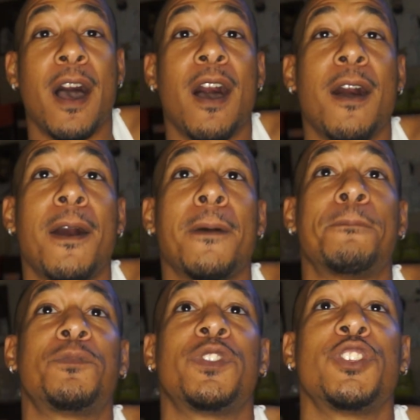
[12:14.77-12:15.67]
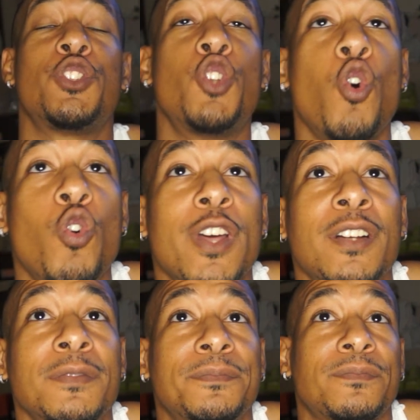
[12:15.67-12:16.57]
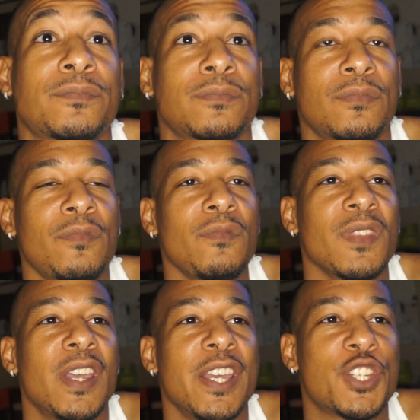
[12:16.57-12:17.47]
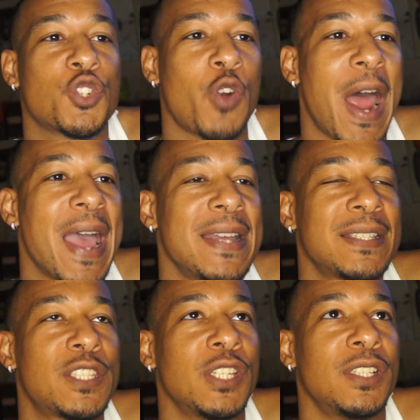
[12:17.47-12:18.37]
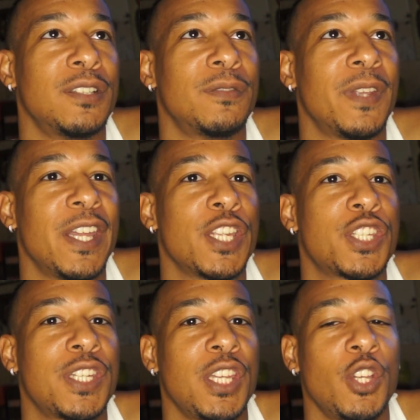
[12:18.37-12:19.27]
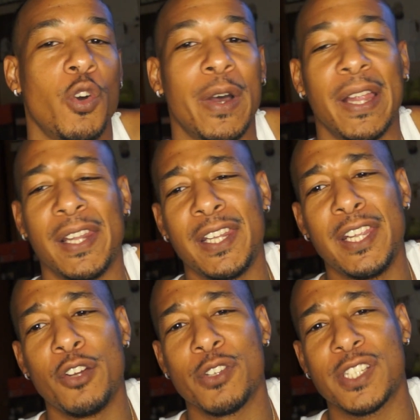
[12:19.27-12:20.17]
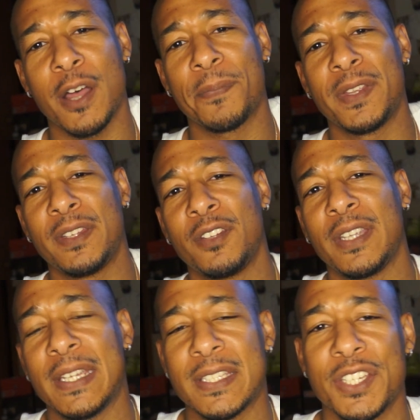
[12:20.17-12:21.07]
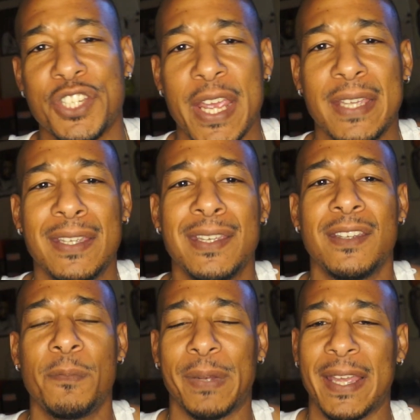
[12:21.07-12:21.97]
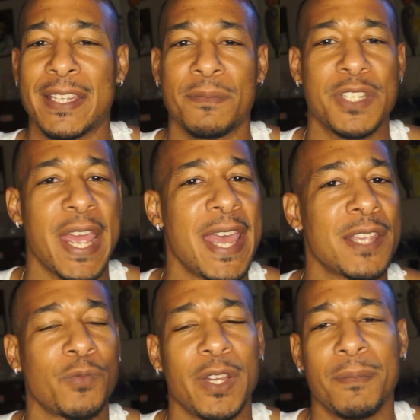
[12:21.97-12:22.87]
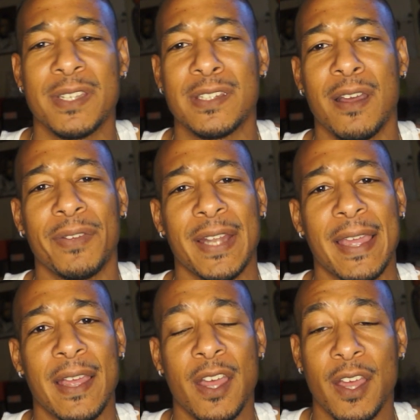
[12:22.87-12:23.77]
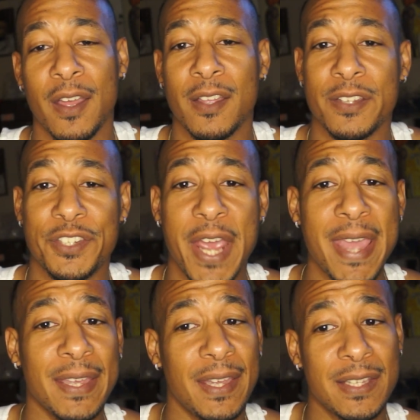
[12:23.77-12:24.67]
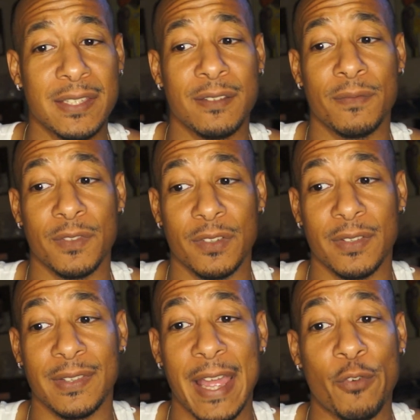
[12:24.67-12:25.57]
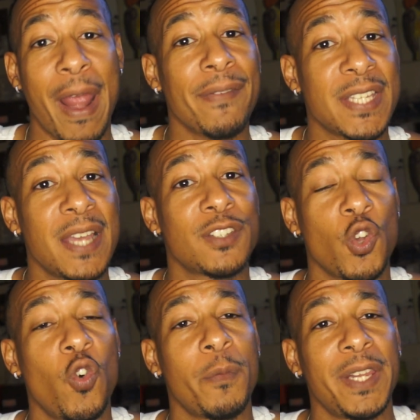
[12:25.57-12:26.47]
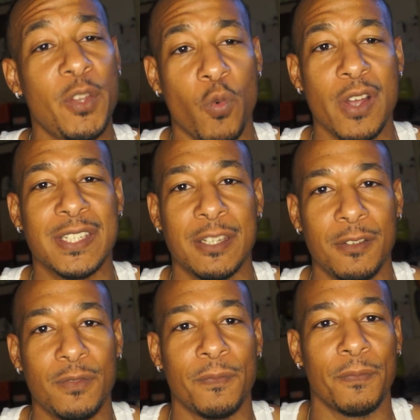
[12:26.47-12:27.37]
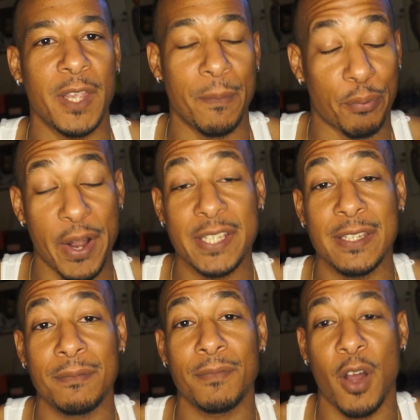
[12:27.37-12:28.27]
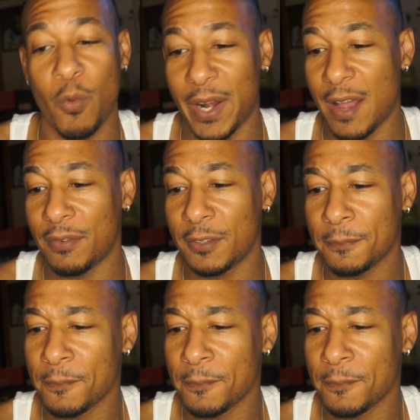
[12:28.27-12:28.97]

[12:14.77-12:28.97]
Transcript: Duda is trying to instill a little something into Jake. He playing some jazz with him and stuff. And, like, Jake is, like, gravitating to him. And he wants to impress him or whatever.